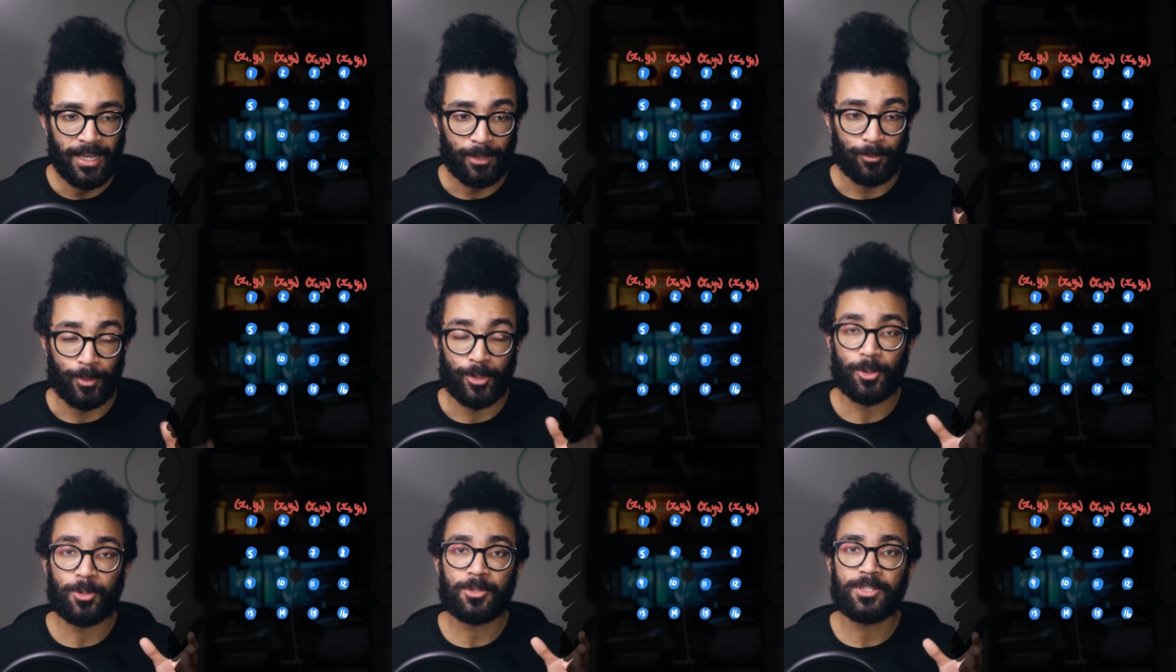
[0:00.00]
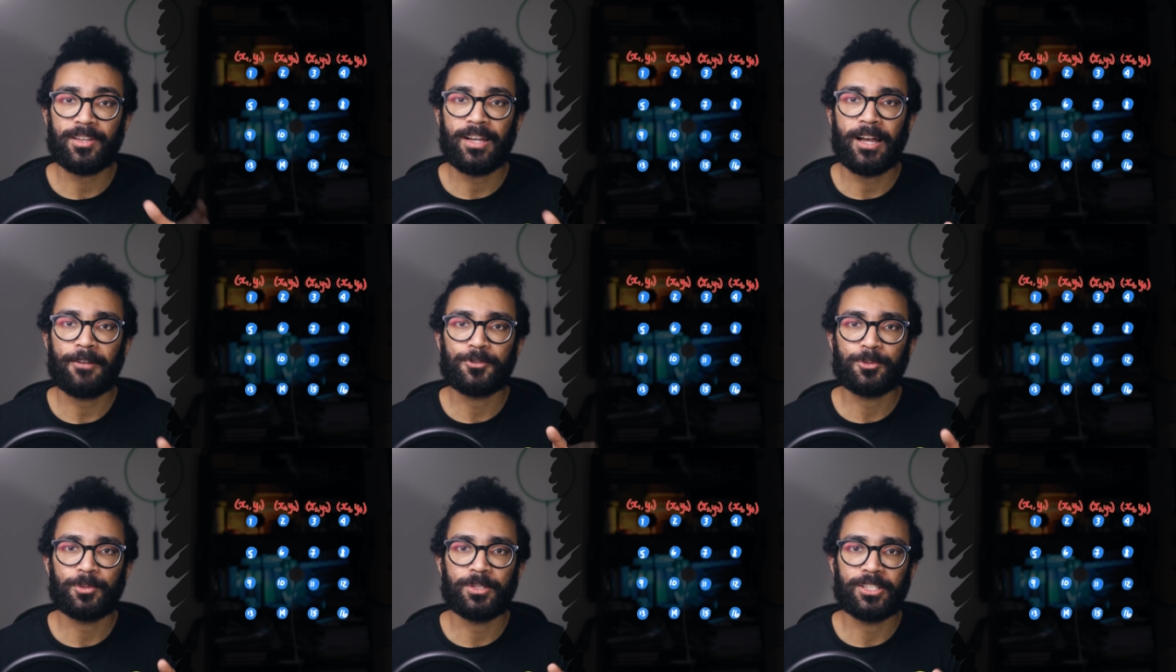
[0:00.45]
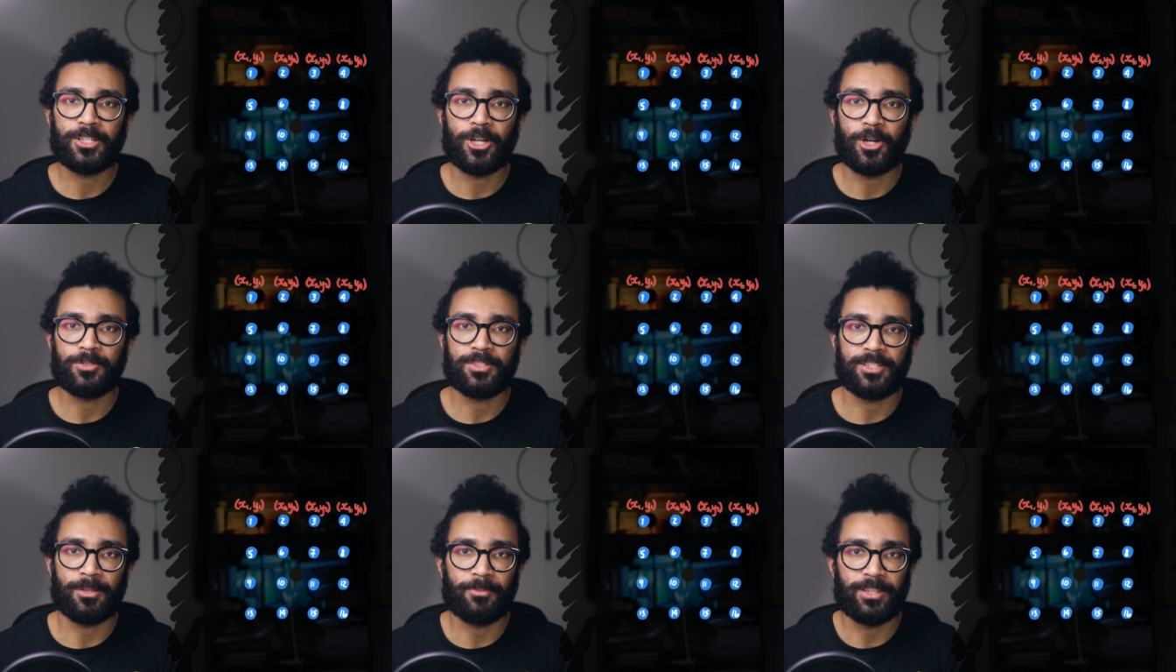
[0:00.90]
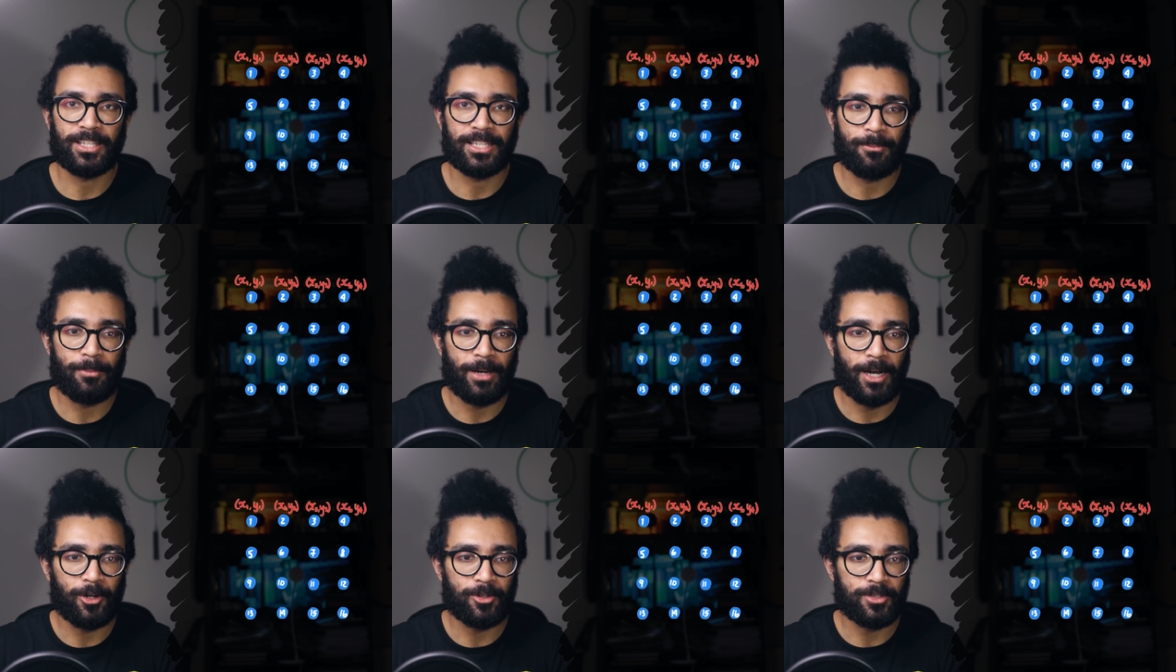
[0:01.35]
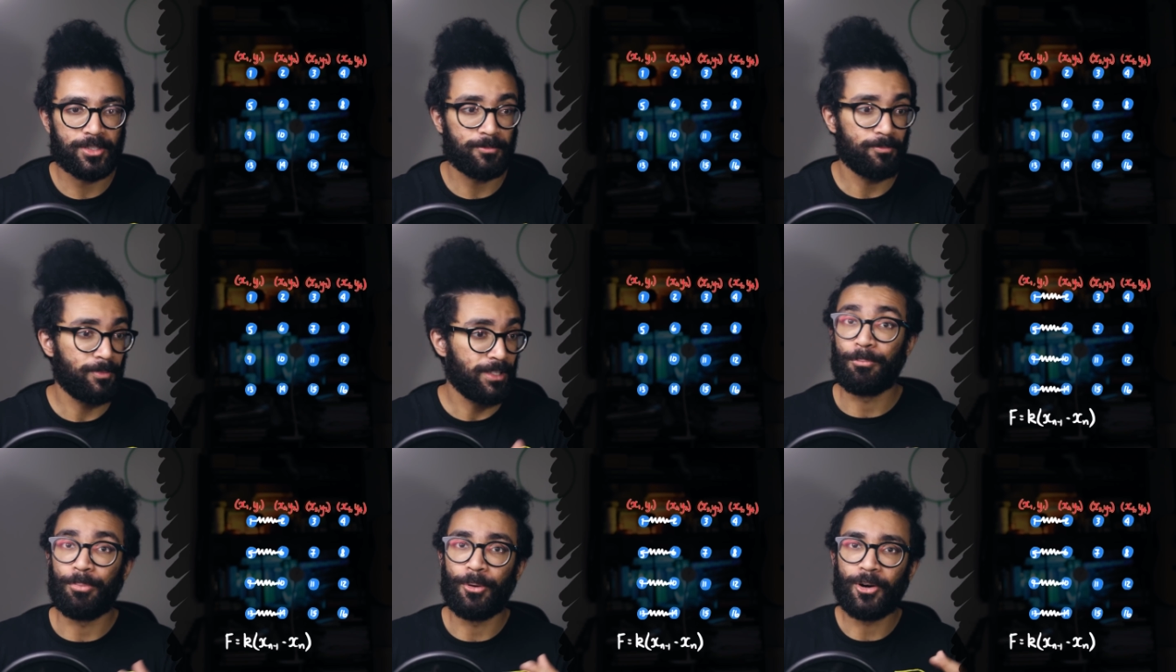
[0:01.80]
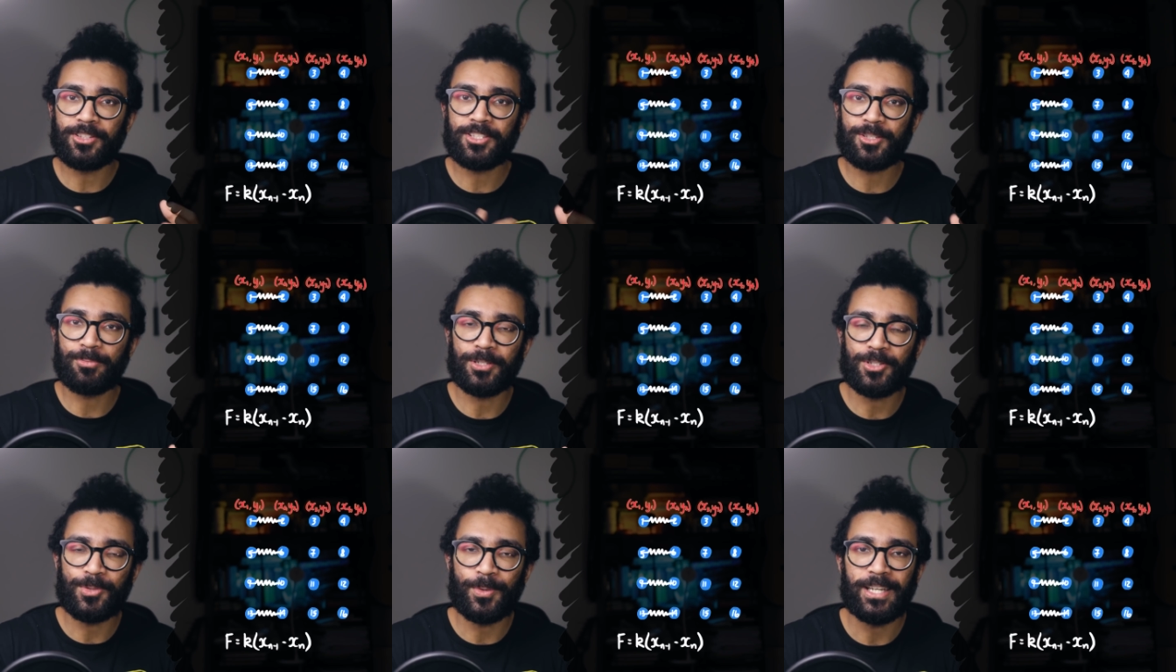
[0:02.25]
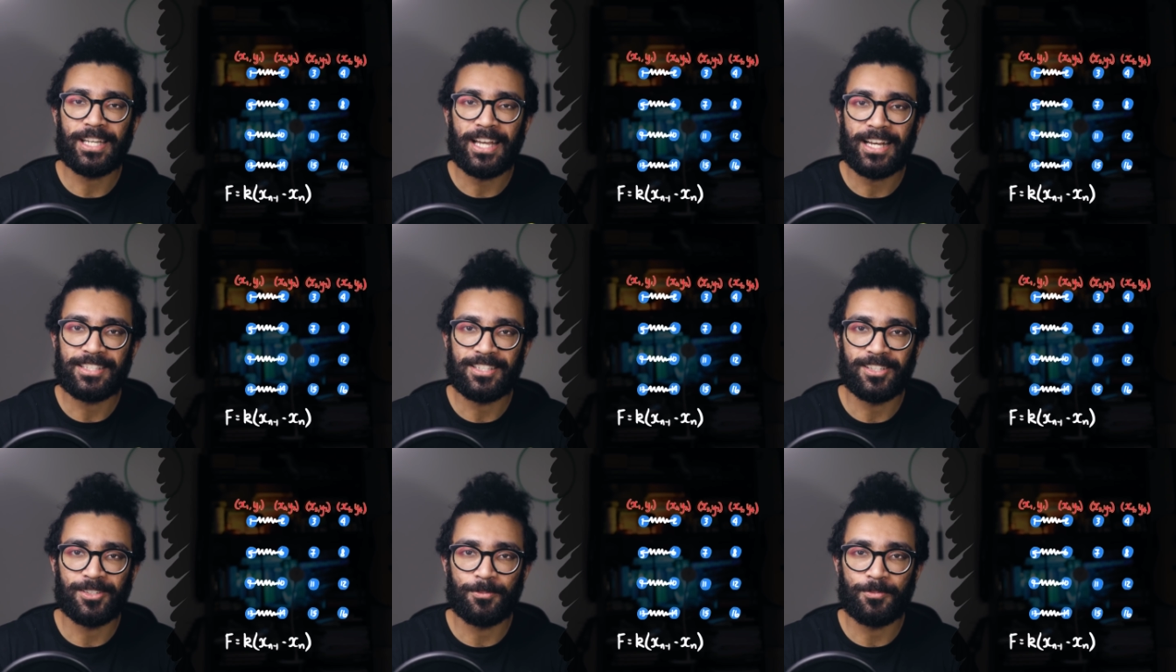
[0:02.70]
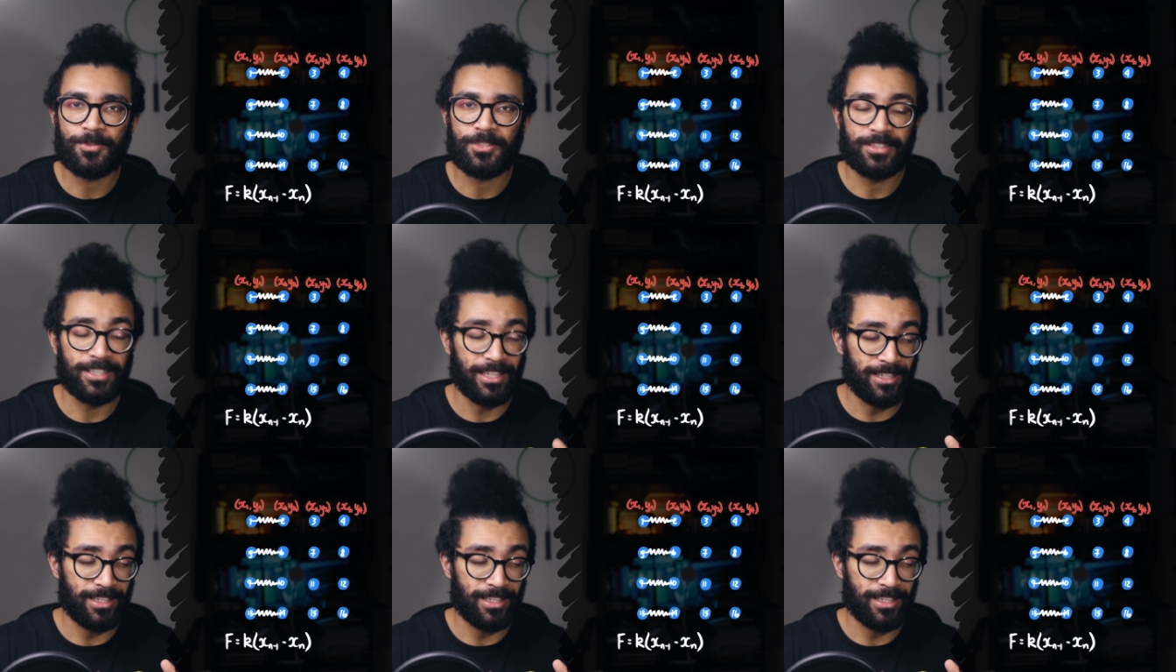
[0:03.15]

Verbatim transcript: And we'd also have to encode something about the bonds between atoms,